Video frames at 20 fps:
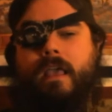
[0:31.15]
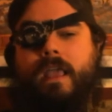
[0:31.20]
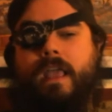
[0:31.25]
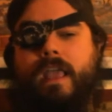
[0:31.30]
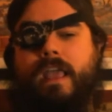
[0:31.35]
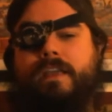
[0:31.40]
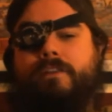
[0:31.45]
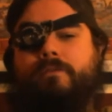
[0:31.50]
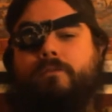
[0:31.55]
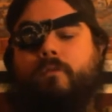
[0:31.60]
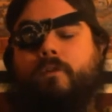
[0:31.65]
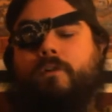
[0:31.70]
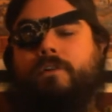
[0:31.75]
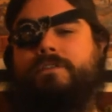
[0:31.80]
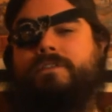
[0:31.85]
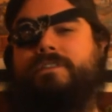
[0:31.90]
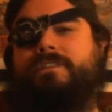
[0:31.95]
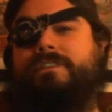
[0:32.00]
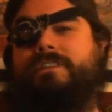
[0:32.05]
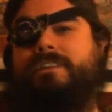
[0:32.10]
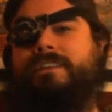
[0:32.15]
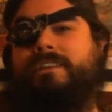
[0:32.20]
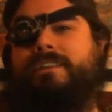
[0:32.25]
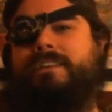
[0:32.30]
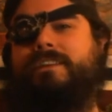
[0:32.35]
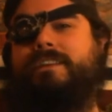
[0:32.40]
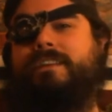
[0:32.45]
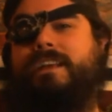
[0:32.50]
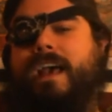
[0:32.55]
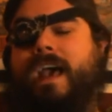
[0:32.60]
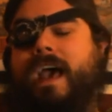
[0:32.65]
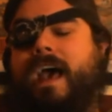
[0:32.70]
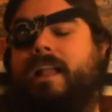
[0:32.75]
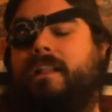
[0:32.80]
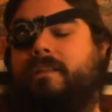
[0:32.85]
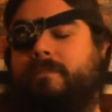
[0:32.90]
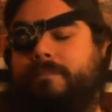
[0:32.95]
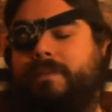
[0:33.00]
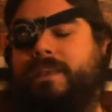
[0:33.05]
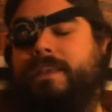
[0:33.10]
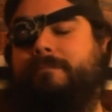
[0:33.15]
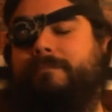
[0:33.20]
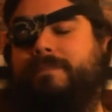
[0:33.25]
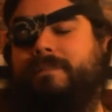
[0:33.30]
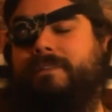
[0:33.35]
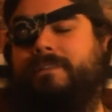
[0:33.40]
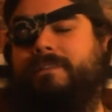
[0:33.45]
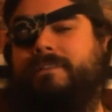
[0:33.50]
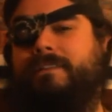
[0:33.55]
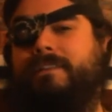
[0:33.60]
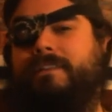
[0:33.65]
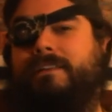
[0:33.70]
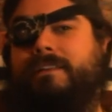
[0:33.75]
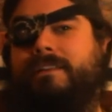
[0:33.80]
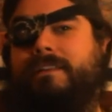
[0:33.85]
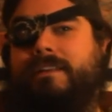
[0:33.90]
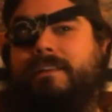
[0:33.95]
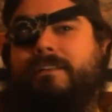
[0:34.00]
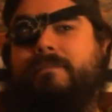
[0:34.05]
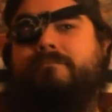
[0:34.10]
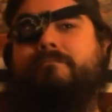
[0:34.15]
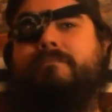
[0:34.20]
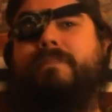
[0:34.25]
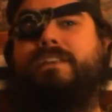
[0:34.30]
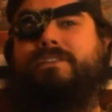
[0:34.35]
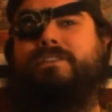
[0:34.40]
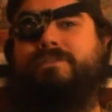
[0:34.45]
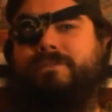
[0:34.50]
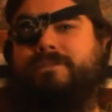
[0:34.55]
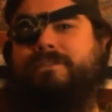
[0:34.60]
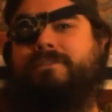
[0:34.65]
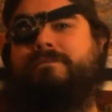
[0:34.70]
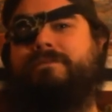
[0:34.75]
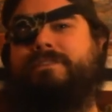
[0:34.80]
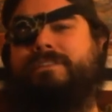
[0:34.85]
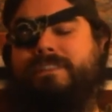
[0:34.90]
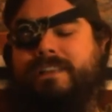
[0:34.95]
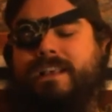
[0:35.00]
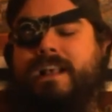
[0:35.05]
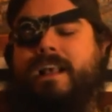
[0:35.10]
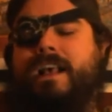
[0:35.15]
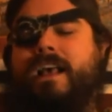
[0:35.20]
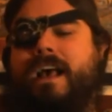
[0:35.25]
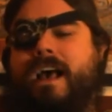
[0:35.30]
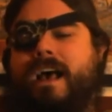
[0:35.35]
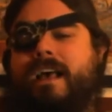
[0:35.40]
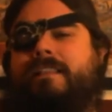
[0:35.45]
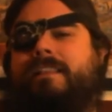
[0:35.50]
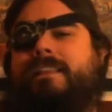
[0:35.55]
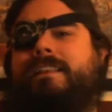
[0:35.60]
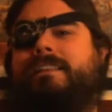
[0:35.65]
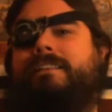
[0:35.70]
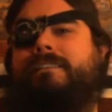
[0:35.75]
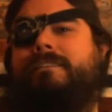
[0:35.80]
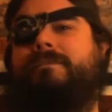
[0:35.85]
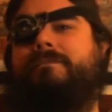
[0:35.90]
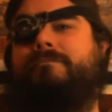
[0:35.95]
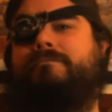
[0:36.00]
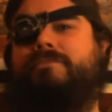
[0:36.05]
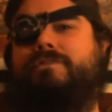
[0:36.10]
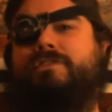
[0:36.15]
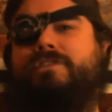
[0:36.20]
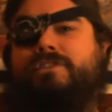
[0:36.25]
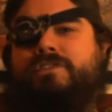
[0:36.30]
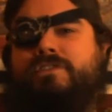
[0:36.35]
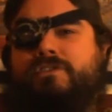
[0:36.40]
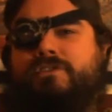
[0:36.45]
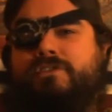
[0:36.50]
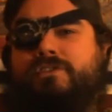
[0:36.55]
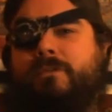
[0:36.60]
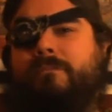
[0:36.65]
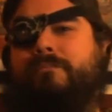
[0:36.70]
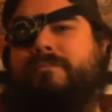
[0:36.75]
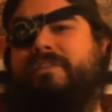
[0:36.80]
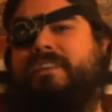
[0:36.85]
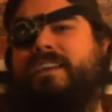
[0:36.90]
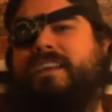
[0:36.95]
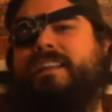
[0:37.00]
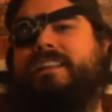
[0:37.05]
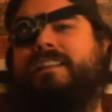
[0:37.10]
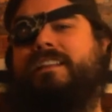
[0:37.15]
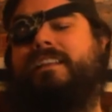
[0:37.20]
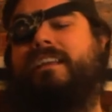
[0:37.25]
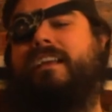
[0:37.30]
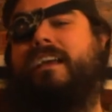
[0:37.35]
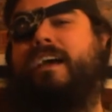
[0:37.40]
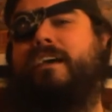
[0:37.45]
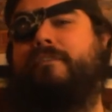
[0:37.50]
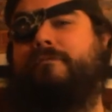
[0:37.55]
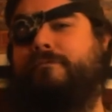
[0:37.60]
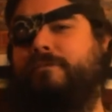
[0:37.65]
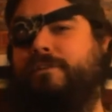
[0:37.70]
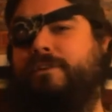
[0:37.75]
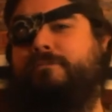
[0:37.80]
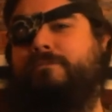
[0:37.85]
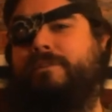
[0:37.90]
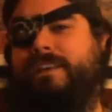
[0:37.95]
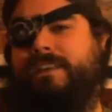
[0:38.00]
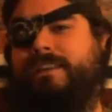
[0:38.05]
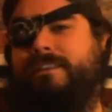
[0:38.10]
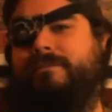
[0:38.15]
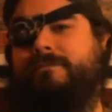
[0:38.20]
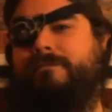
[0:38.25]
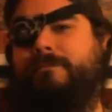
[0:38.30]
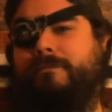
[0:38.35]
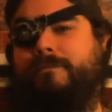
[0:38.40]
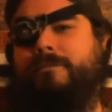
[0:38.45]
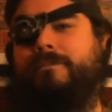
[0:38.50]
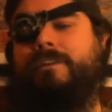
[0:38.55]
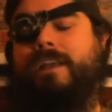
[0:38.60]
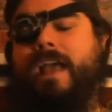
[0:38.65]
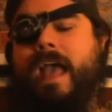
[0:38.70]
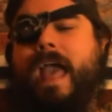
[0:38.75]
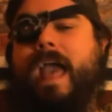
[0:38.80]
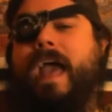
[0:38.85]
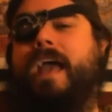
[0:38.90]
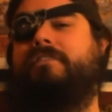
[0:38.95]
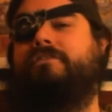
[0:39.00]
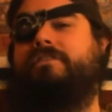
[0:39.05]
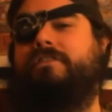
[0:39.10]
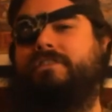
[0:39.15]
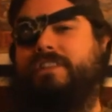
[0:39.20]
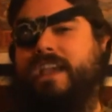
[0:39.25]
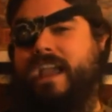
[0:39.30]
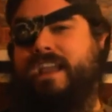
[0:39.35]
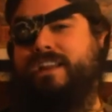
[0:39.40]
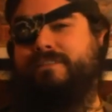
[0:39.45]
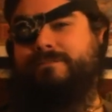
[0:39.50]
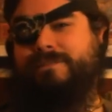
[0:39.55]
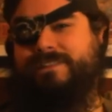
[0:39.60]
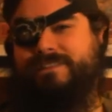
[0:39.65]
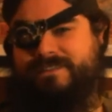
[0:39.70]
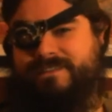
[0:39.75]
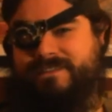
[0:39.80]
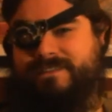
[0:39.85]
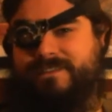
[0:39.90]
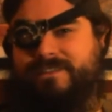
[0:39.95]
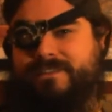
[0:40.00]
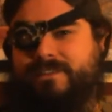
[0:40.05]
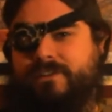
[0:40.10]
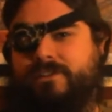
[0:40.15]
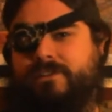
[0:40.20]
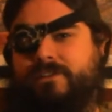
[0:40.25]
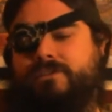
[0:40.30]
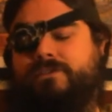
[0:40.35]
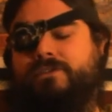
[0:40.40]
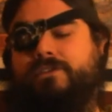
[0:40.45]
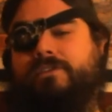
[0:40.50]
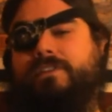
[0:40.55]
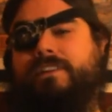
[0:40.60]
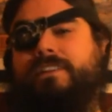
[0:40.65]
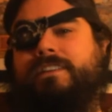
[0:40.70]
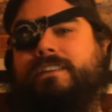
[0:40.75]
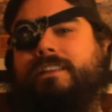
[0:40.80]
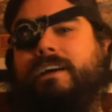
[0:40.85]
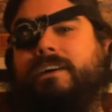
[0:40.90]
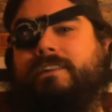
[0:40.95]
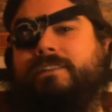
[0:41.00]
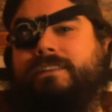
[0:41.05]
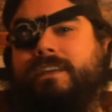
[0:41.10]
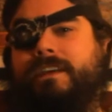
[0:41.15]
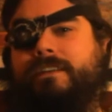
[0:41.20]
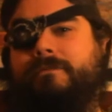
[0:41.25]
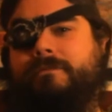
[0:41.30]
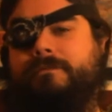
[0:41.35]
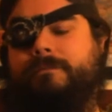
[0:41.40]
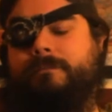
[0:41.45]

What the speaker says: it was to help people make sure there was a little something every week for entertainment during the lockdown.